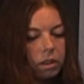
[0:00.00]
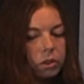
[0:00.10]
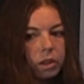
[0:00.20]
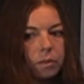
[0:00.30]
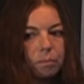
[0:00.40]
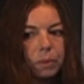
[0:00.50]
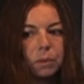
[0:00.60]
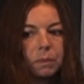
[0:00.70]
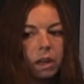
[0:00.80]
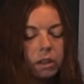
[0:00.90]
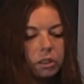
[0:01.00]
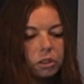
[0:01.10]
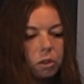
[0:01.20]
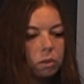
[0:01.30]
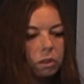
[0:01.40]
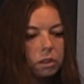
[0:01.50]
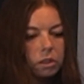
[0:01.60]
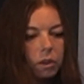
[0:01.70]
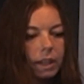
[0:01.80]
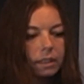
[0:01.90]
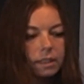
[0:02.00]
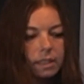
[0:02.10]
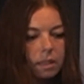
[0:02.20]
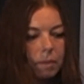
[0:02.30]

You didn't put me on your shoulder so I could see